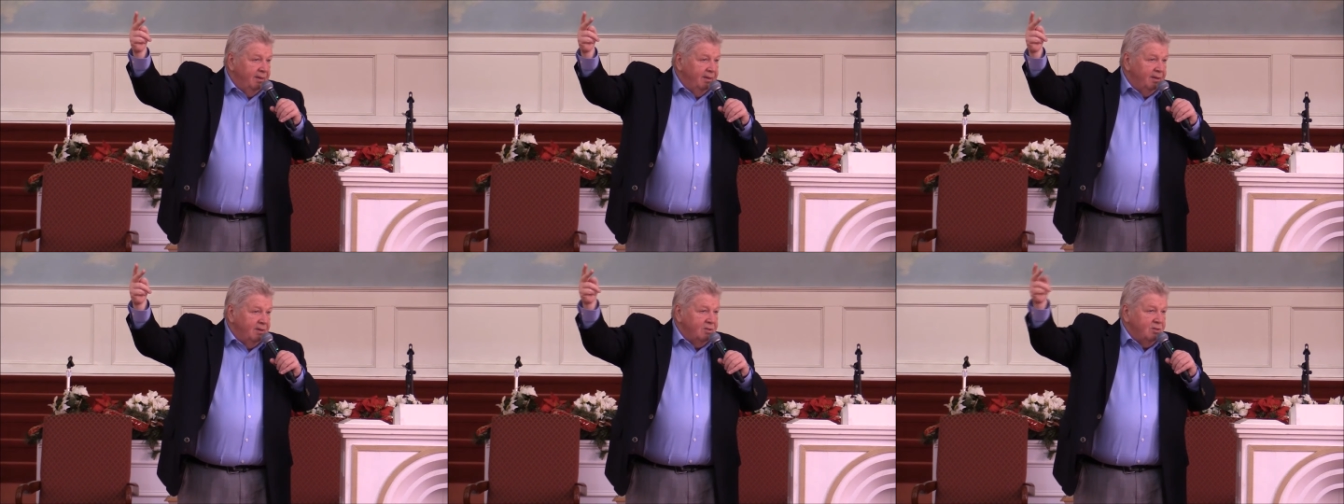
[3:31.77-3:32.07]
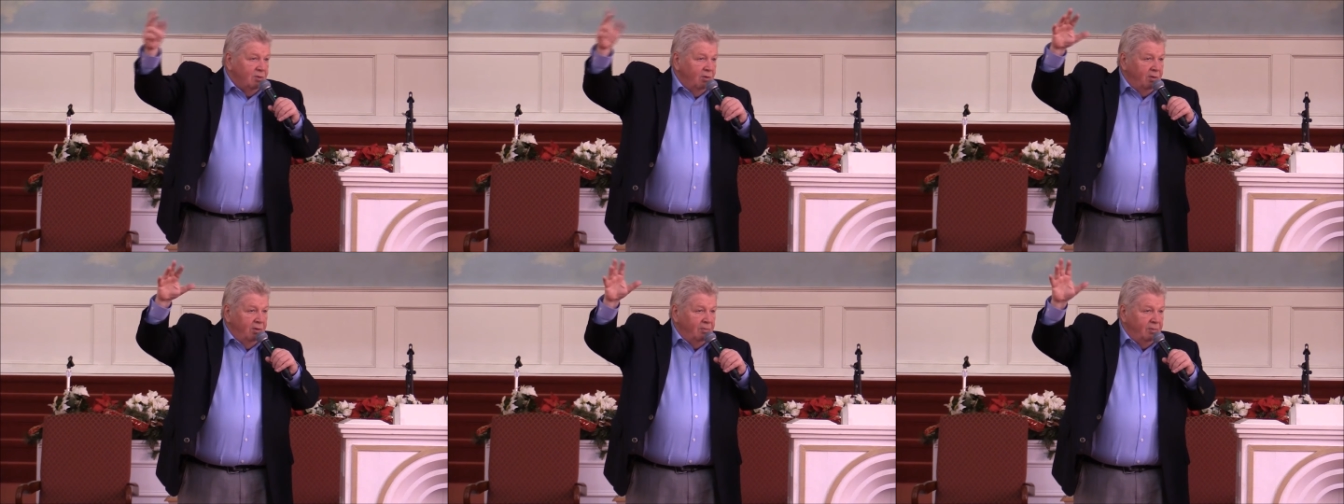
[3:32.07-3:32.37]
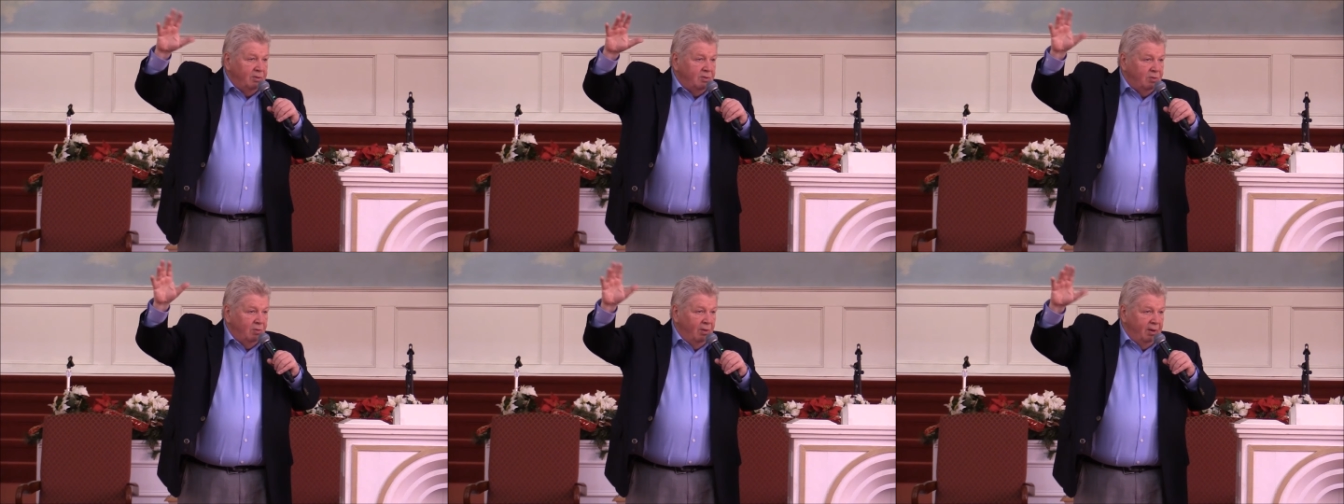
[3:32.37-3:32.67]
There's no
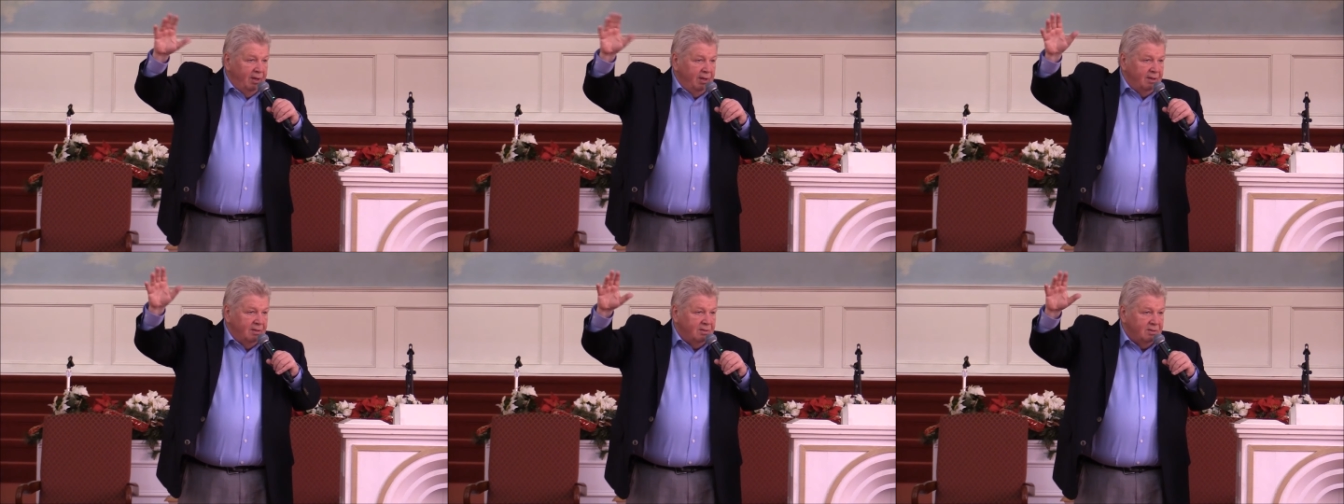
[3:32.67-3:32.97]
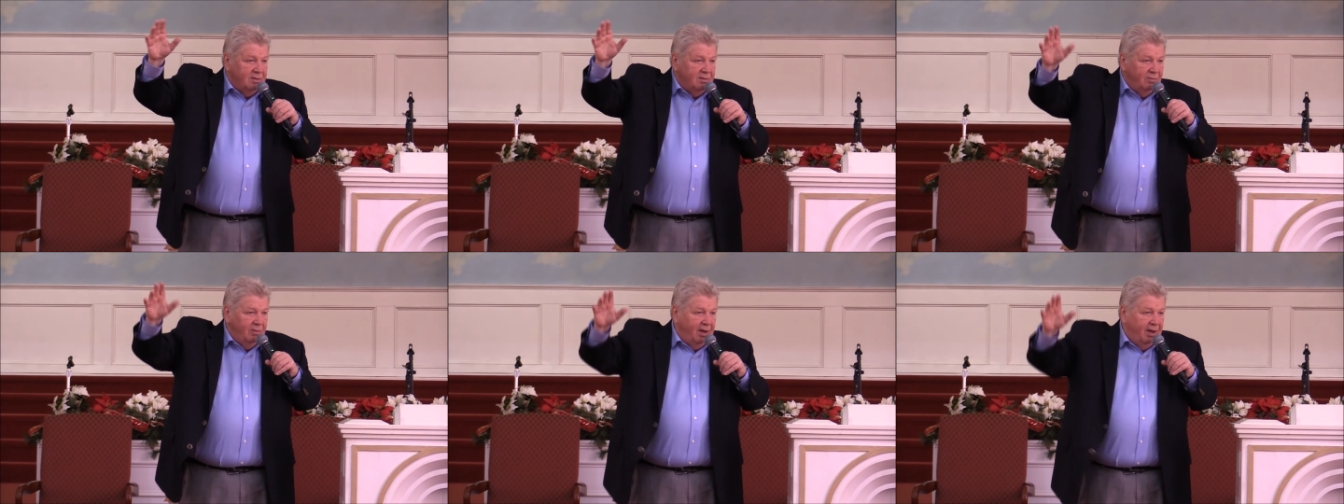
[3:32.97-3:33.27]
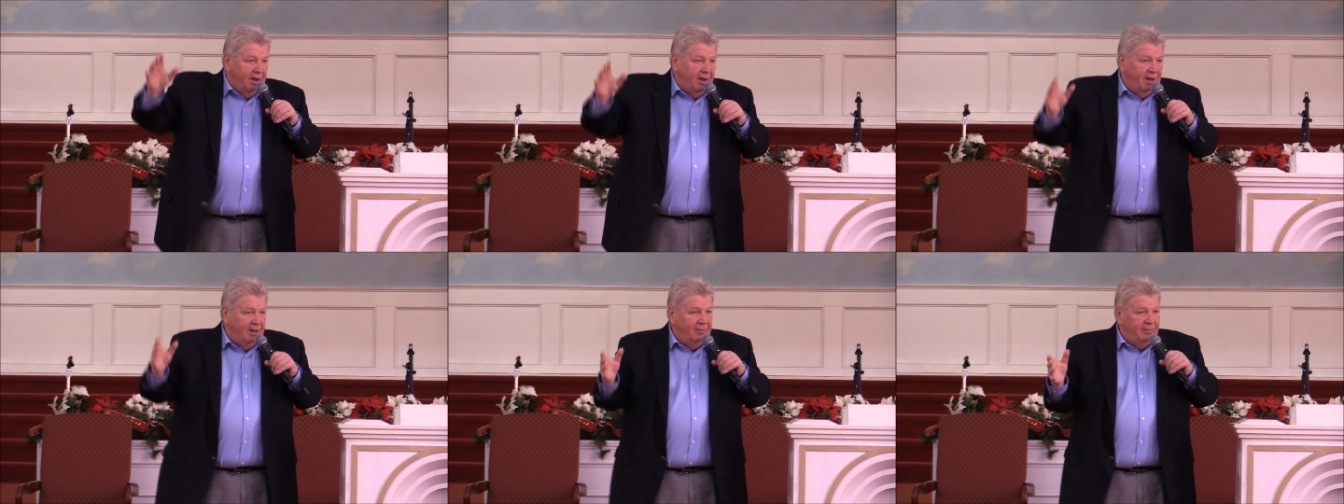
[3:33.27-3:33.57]
in-betweens.
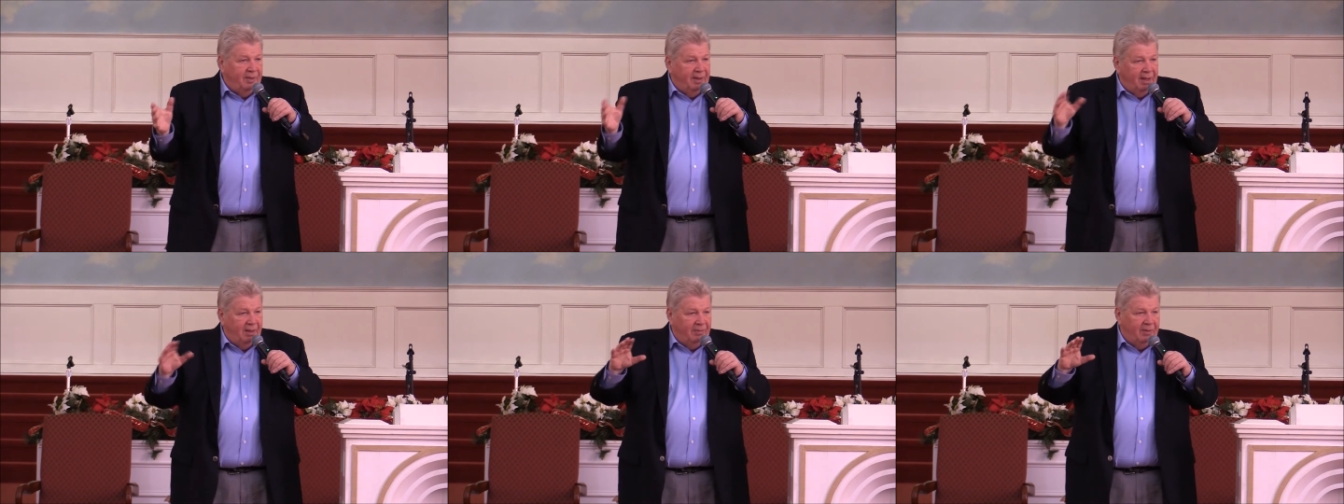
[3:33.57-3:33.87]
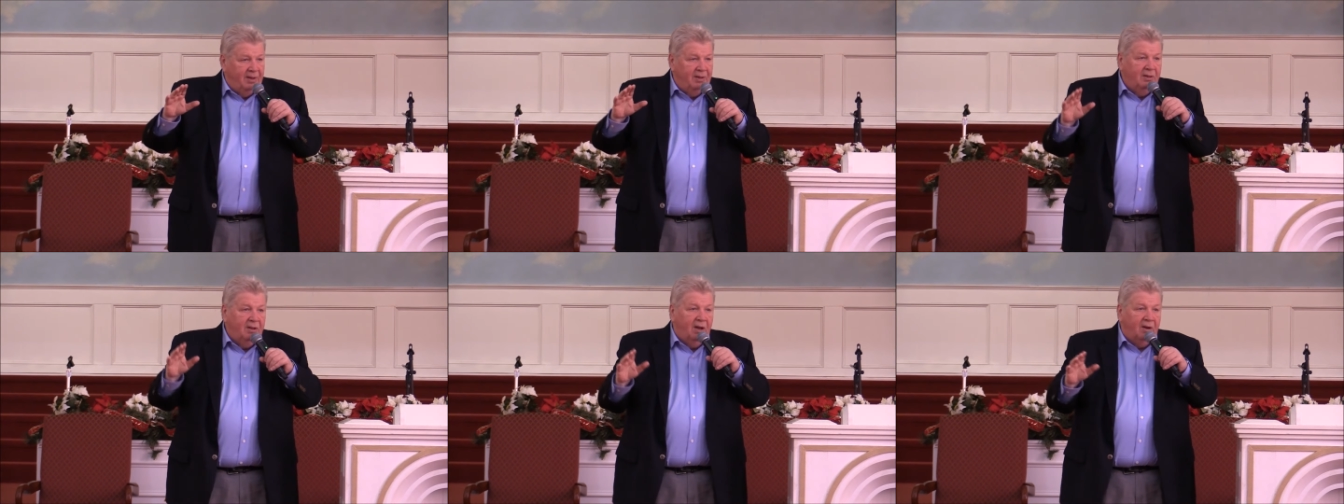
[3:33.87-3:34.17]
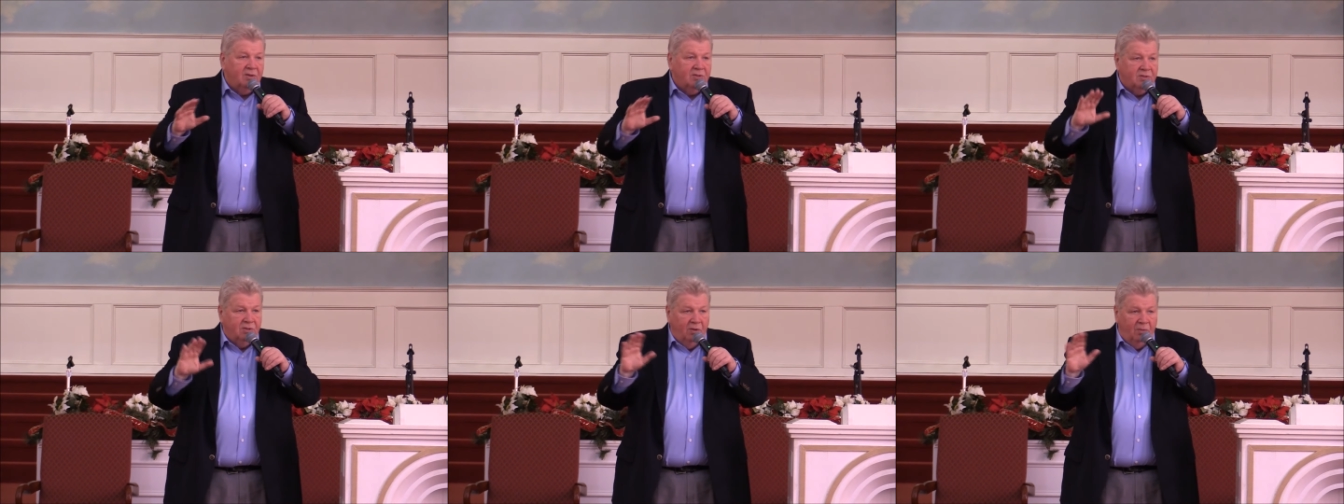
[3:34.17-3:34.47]
Well, maybe.
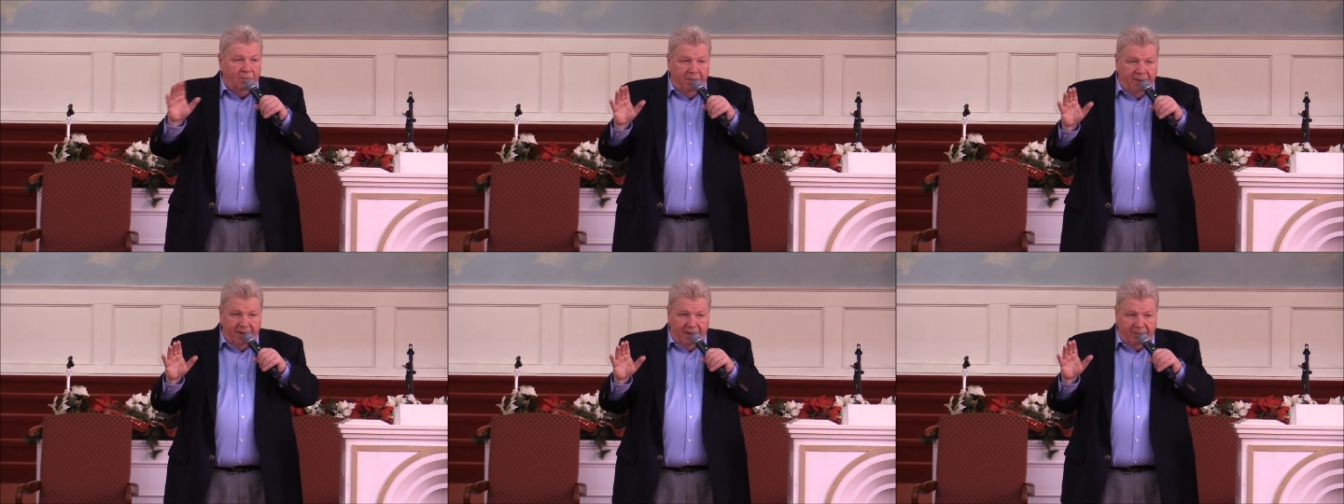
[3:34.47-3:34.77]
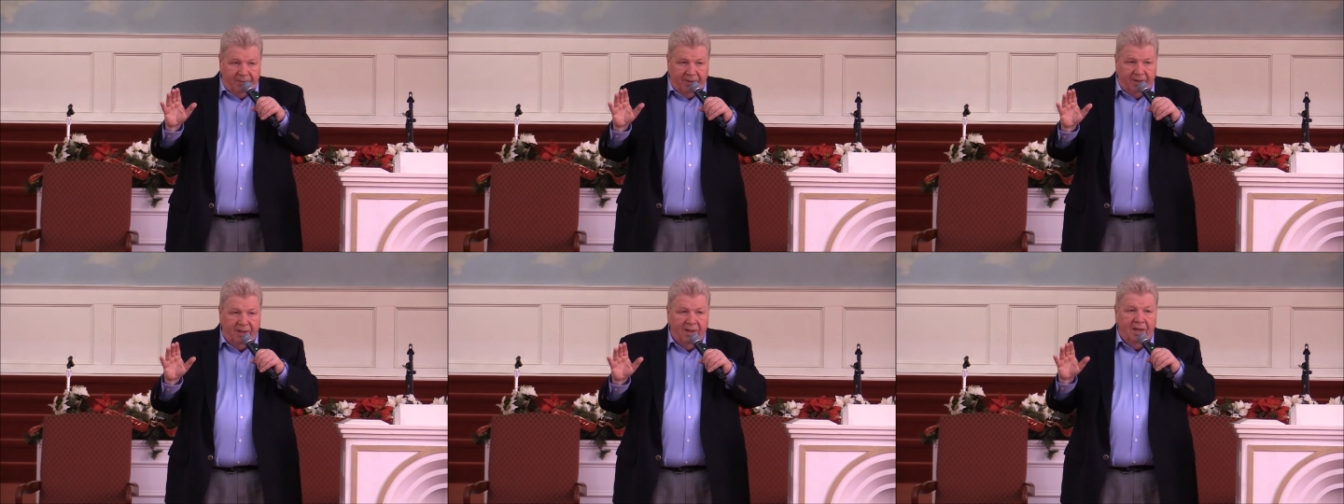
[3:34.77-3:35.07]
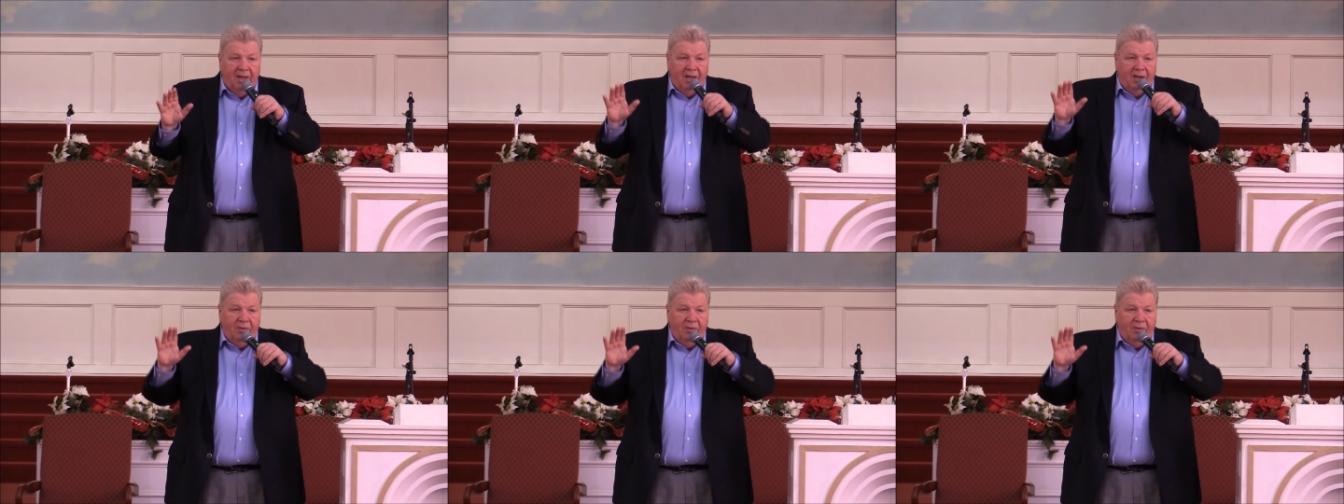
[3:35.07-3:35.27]
No, there's no maybe.